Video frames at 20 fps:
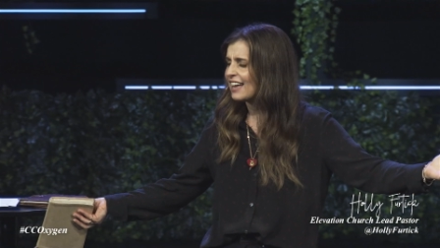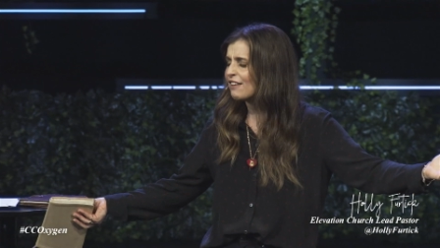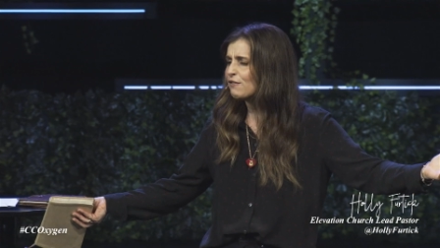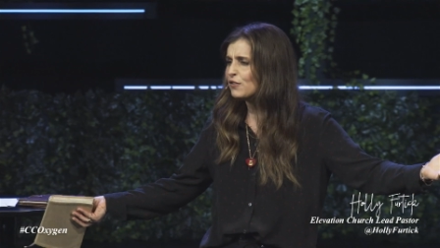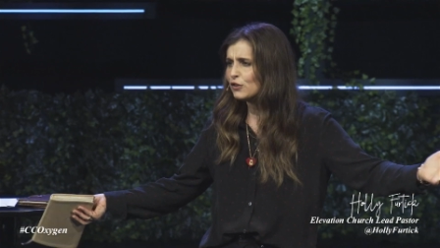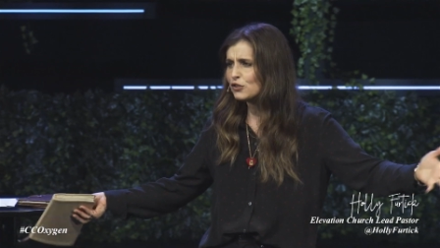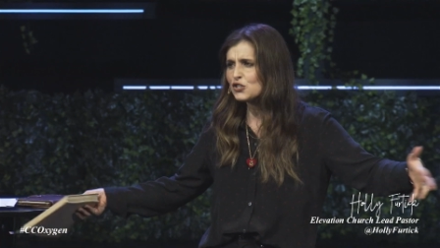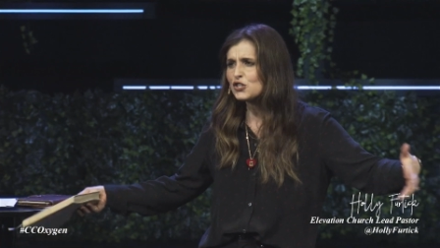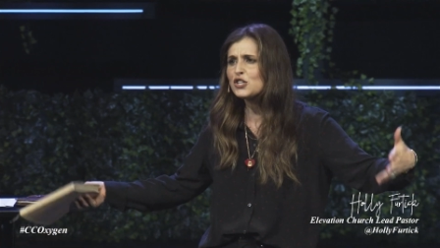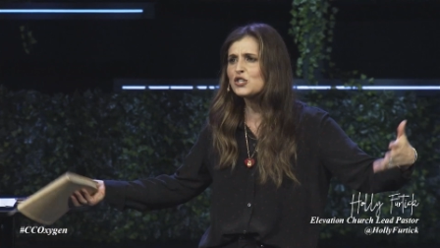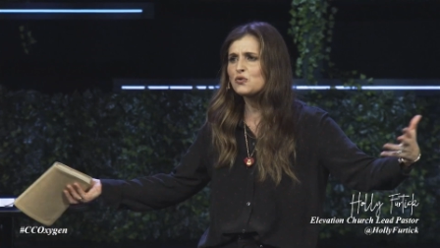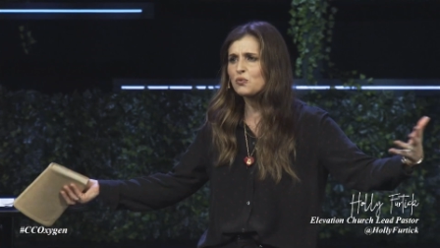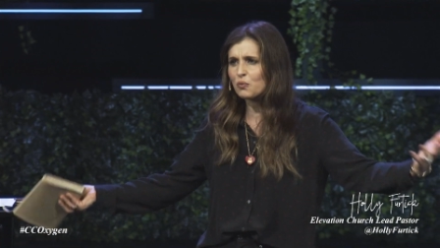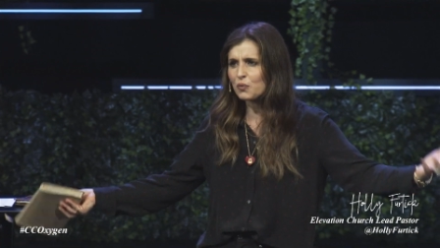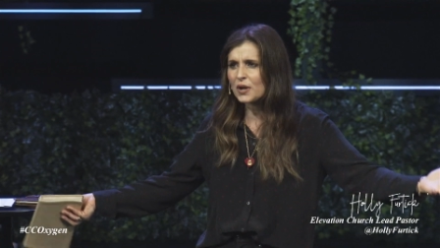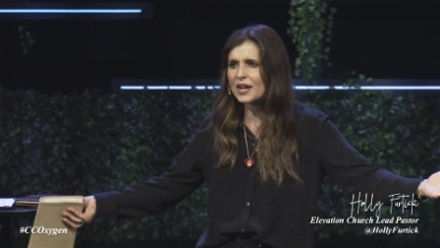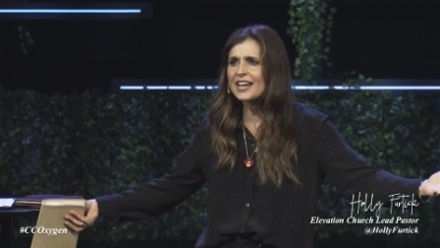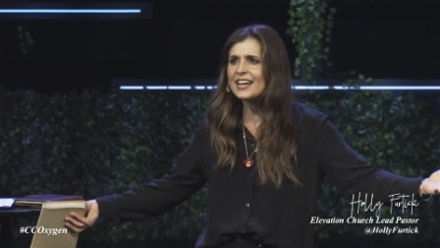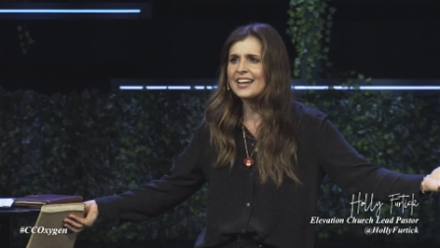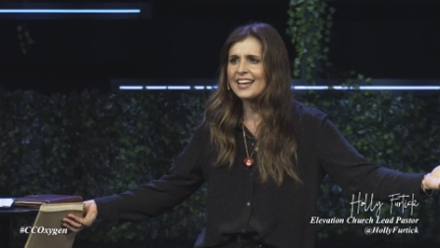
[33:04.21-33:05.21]
If you'll just
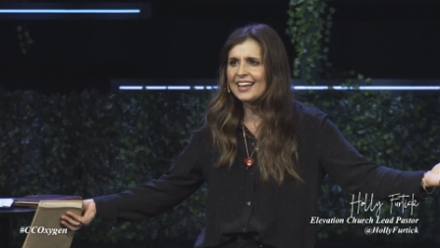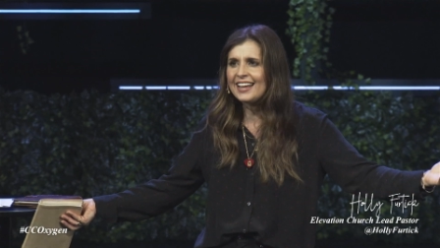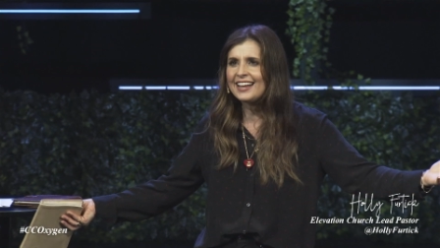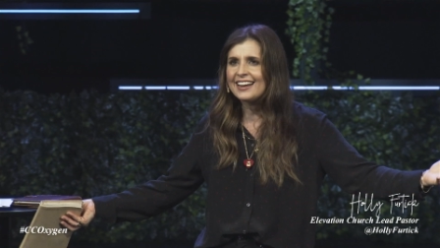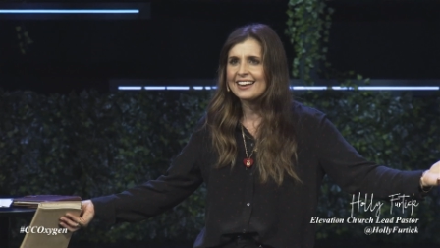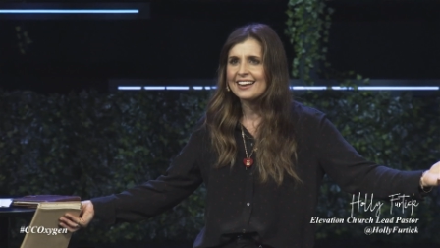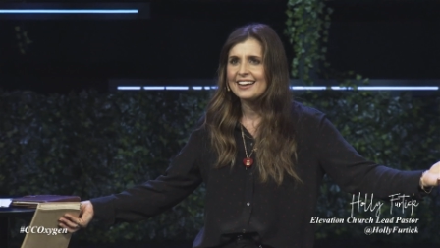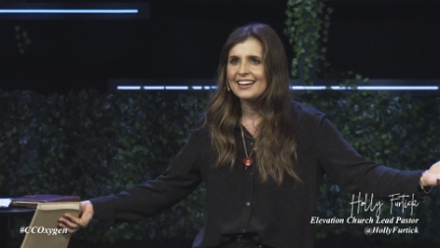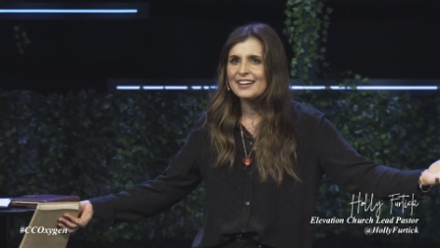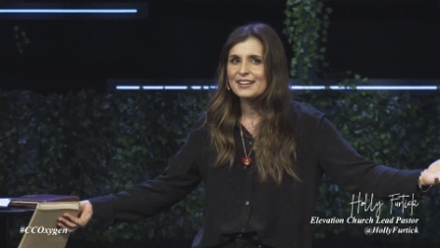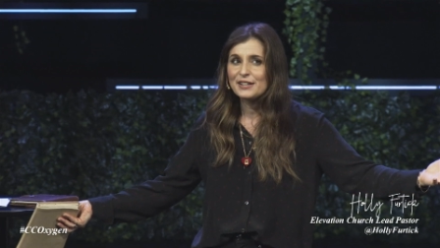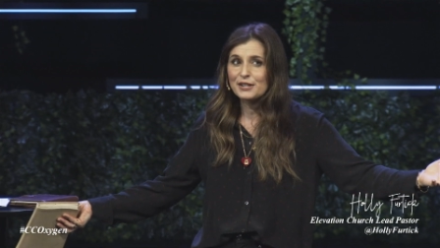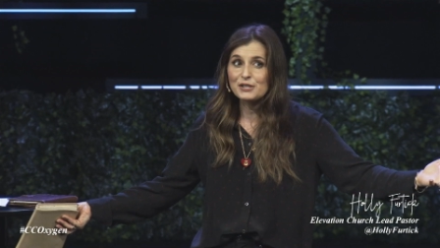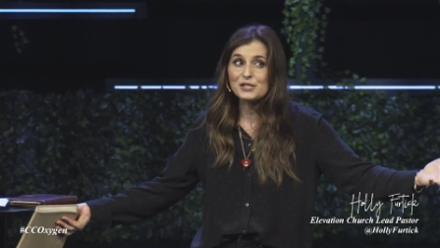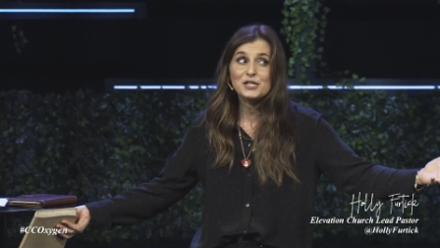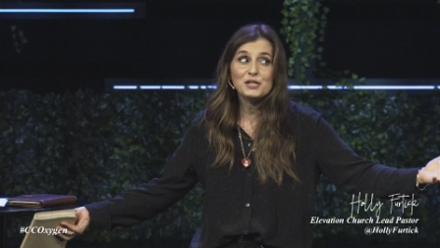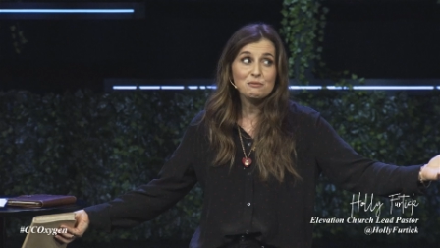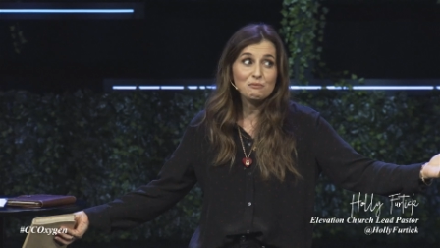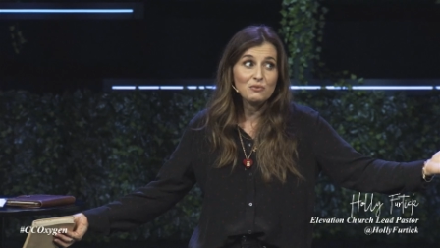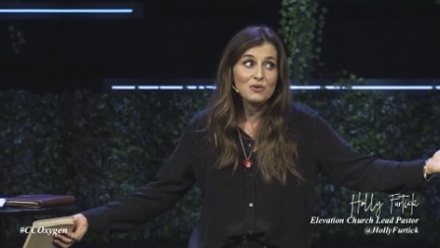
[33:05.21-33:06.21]
read it, there's
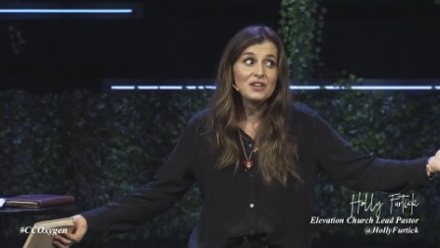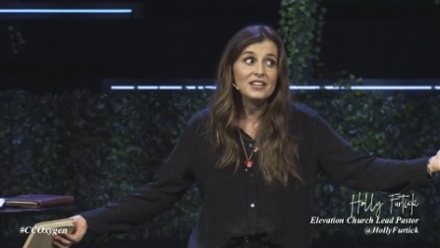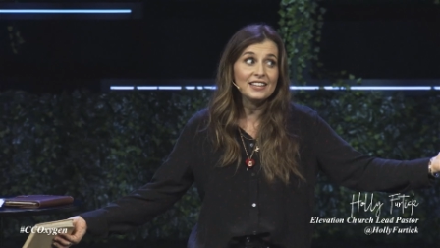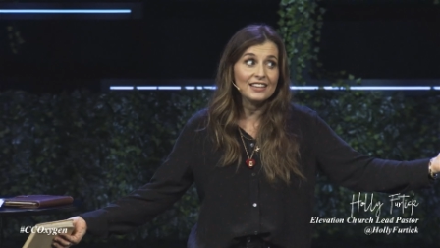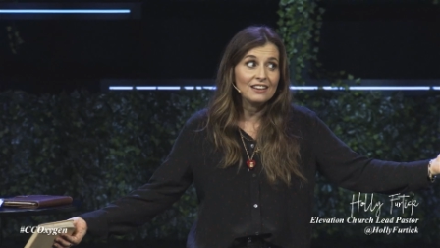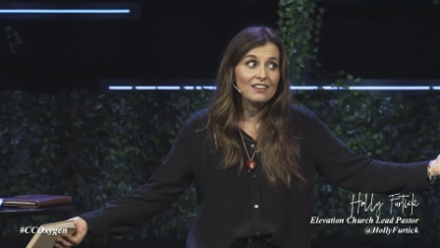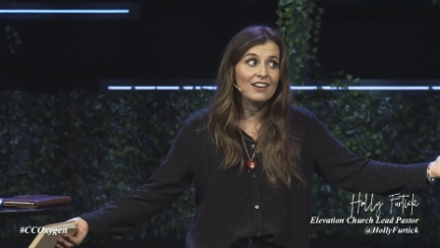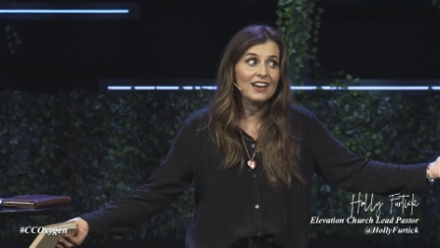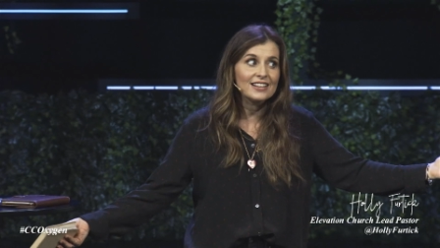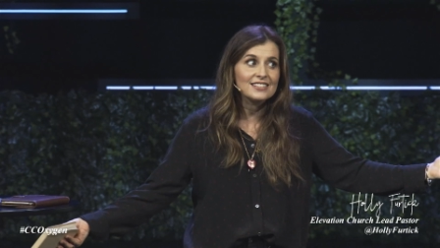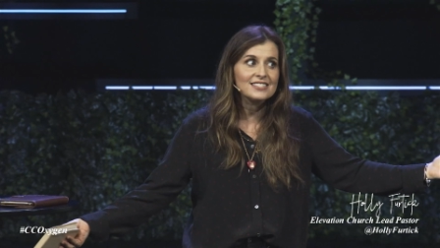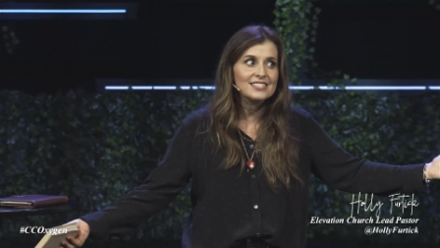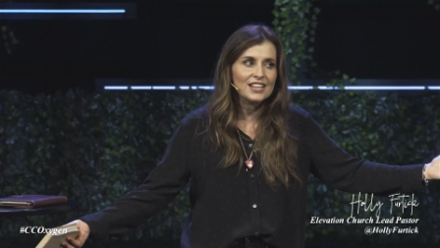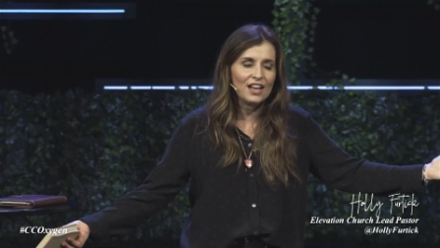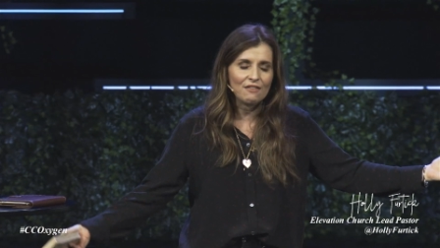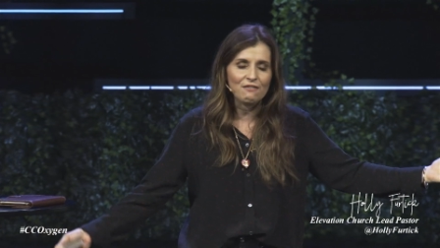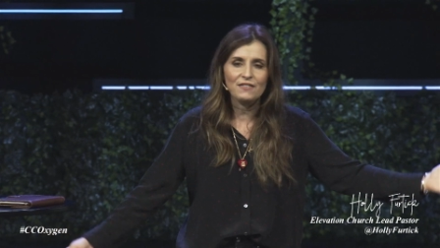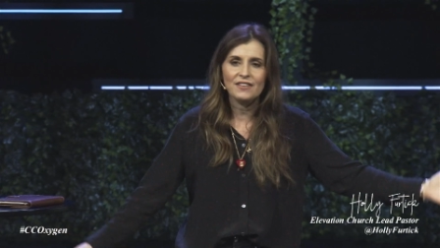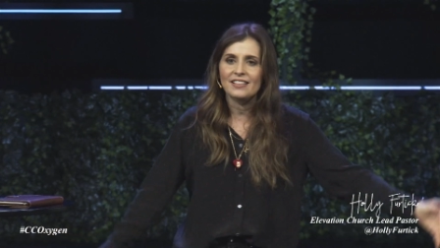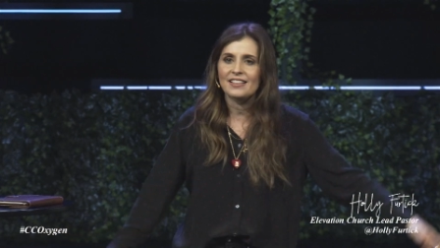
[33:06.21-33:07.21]
some really great
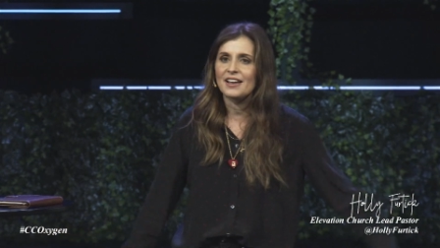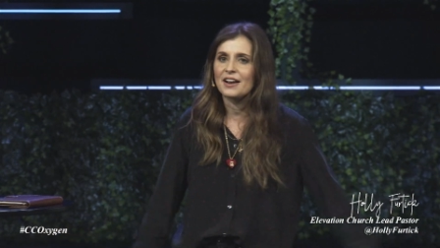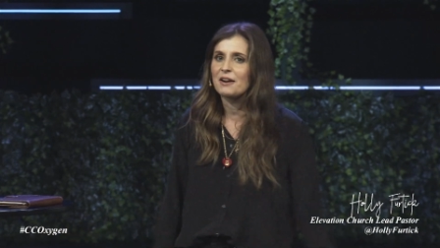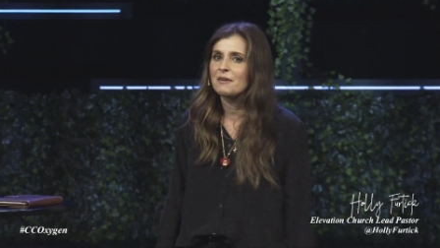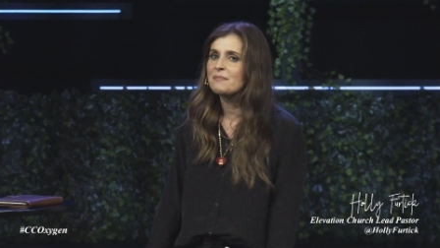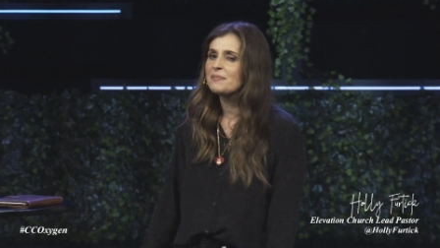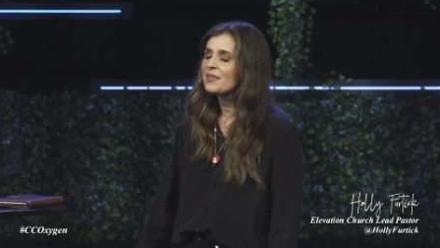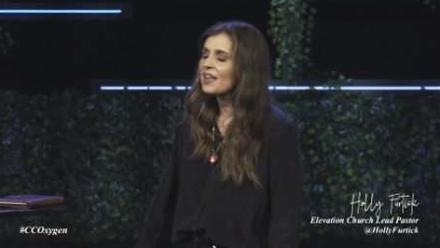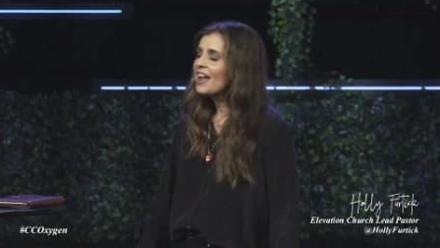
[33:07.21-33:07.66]
stuff in there.